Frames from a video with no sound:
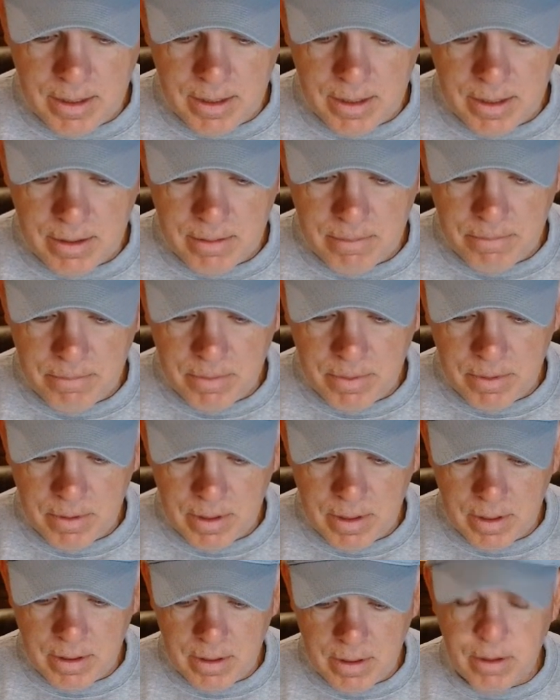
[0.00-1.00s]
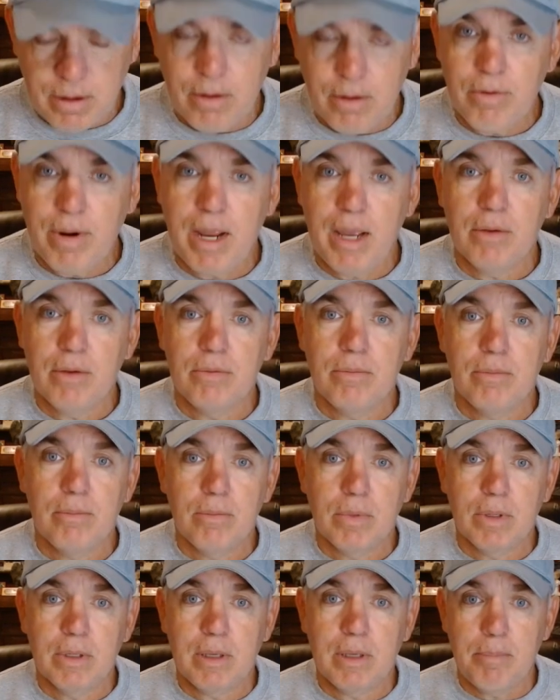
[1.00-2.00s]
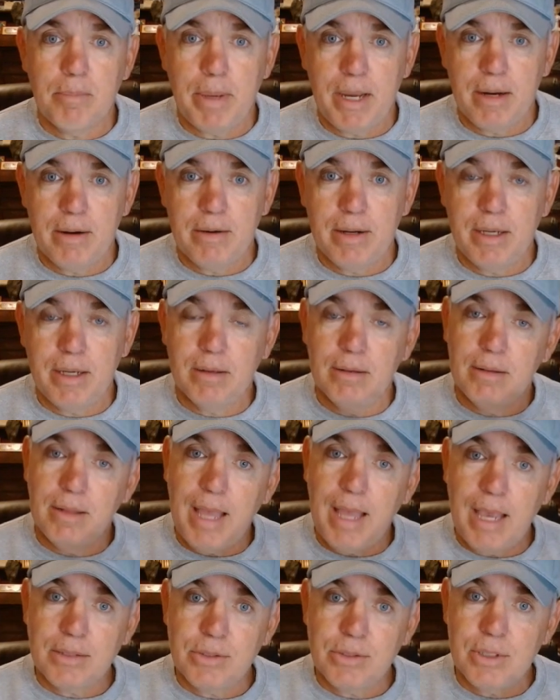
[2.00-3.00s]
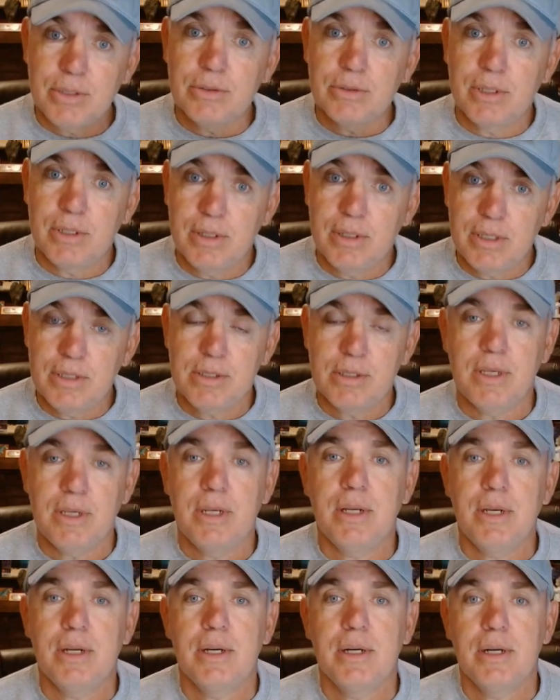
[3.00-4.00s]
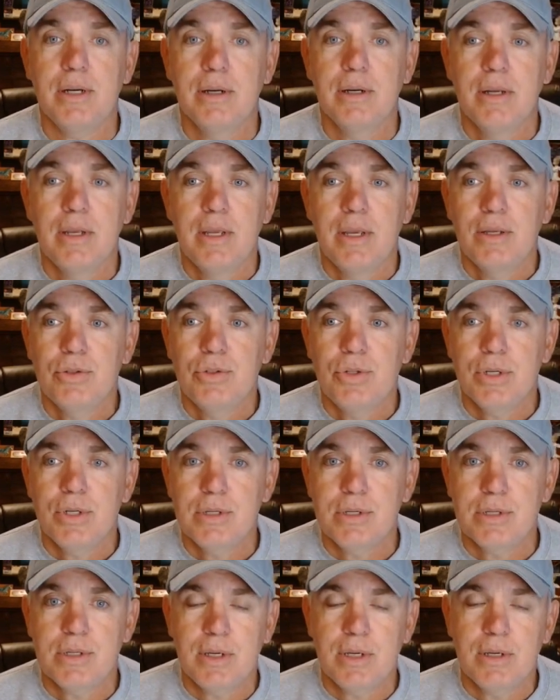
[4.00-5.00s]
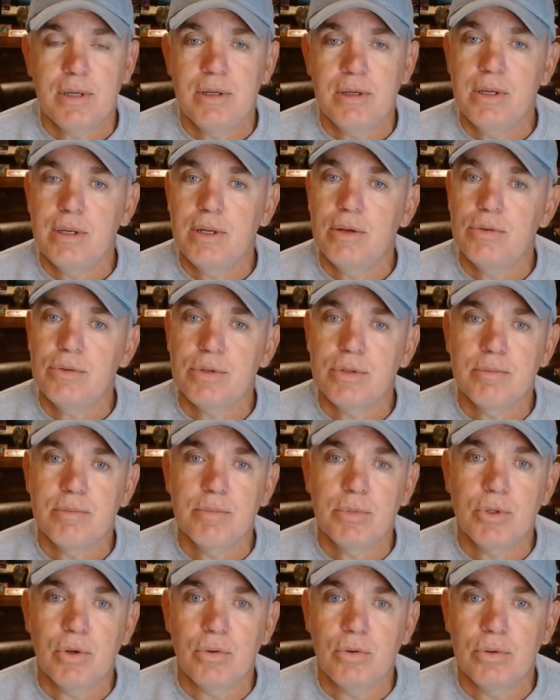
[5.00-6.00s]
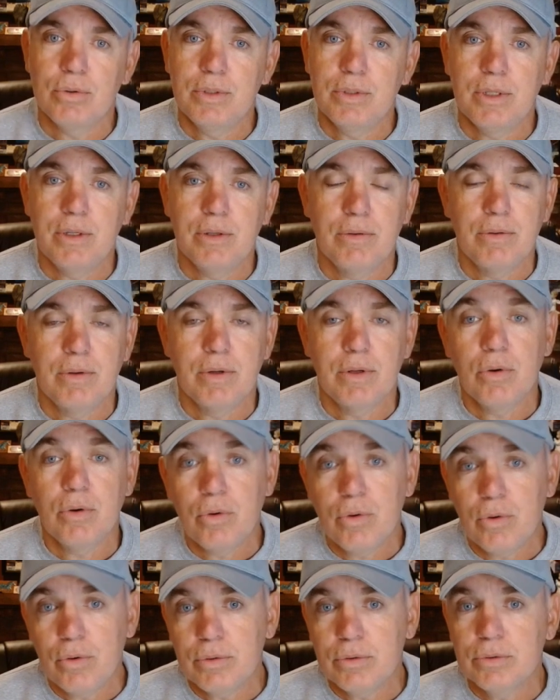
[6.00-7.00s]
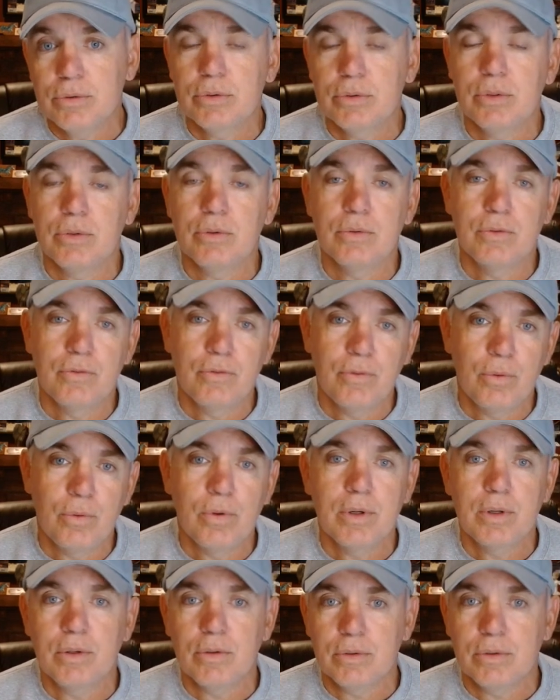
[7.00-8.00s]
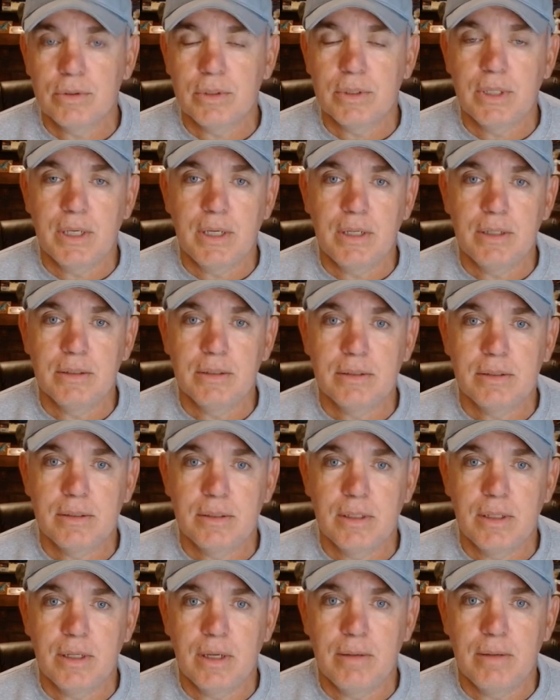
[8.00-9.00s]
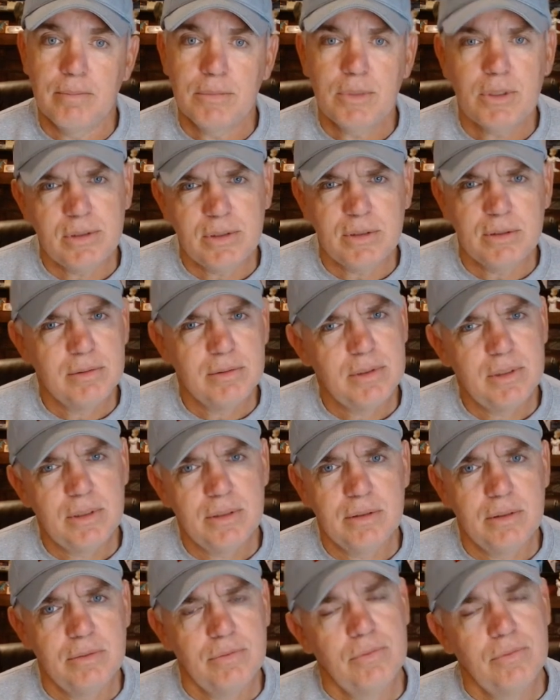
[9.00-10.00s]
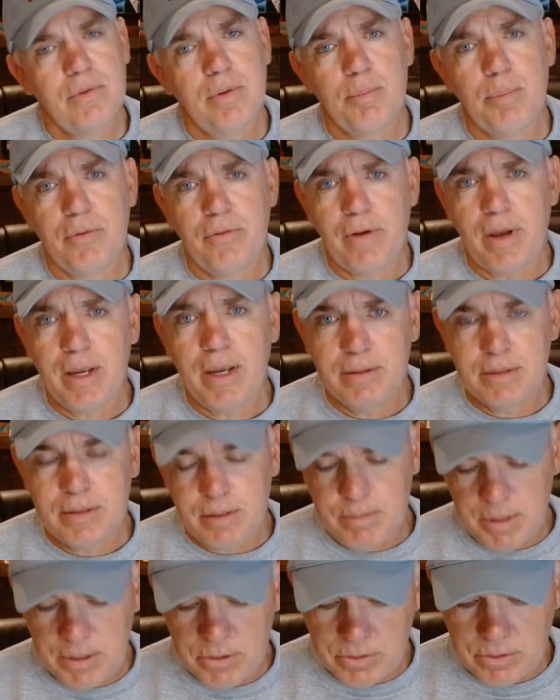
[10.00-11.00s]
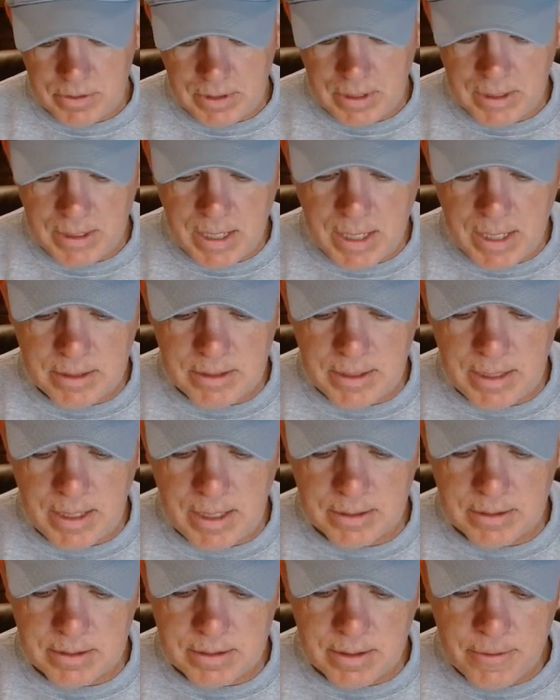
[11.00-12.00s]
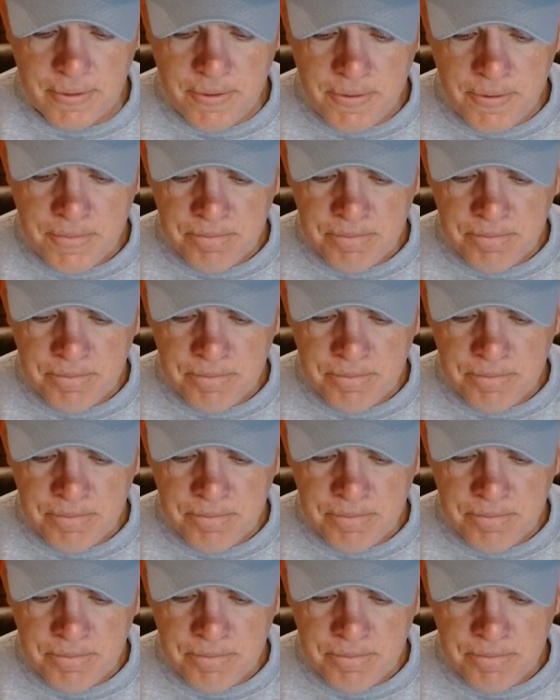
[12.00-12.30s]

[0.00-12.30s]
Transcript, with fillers: uh, uh, around comparing last year to this year, just, uh, you know, some goal, you know, the goals, goals for, goals against, uh, just just to provide some interesting context.